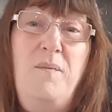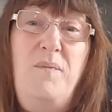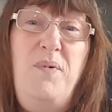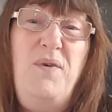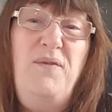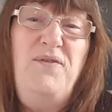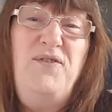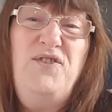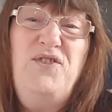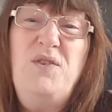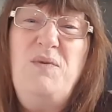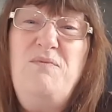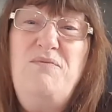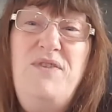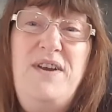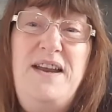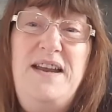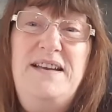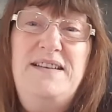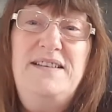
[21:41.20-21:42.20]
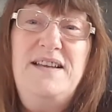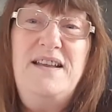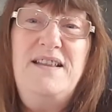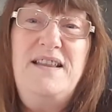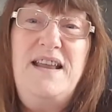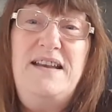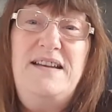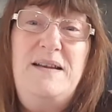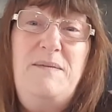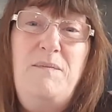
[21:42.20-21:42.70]
But for some
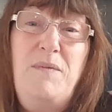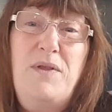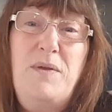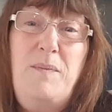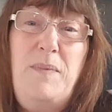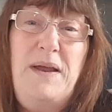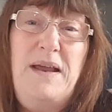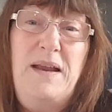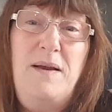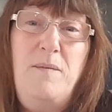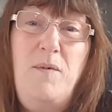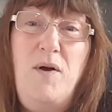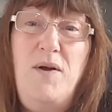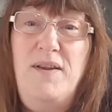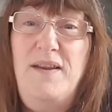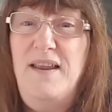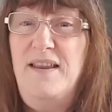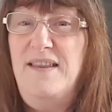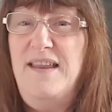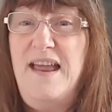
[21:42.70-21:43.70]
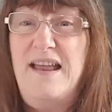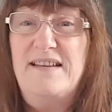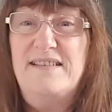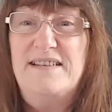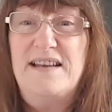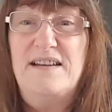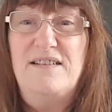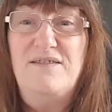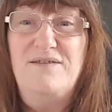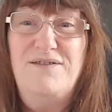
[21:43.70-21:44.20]
reason, they didn't bother picking them up and in the end
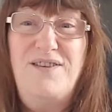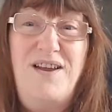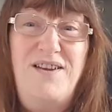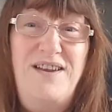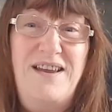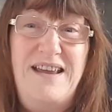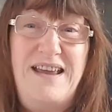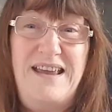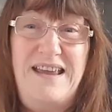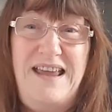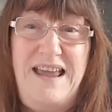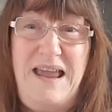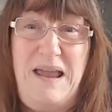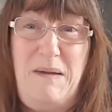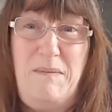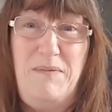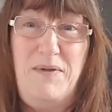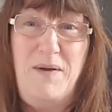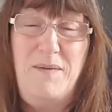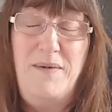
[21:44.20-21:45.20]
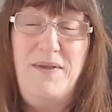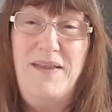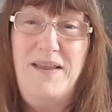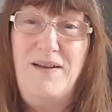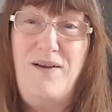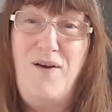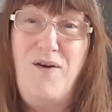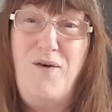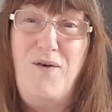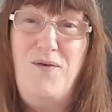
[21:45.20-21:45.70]
said, oh no, you can keep them. And
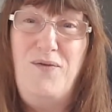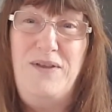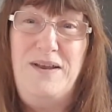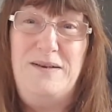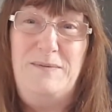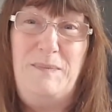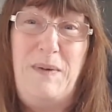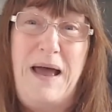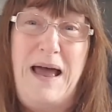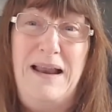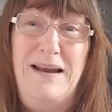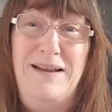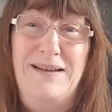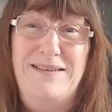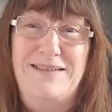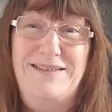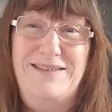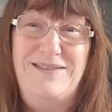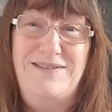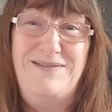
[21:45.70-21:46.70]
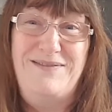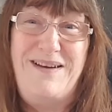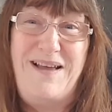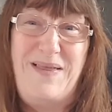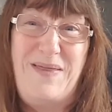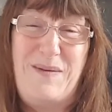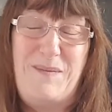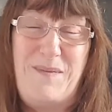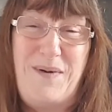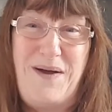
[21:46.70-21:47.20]
they got all these pallets stuck
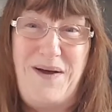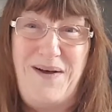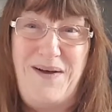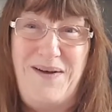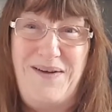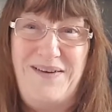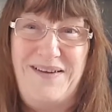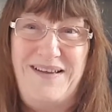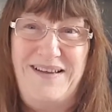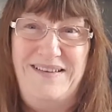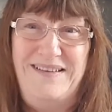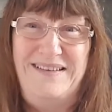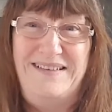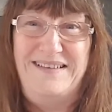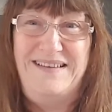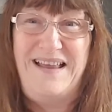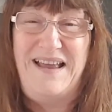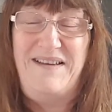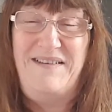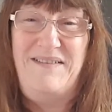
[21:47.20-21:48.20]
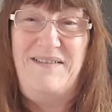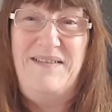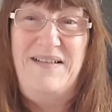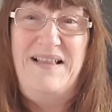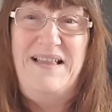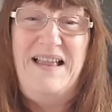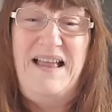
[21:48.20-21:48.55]
around the park. And so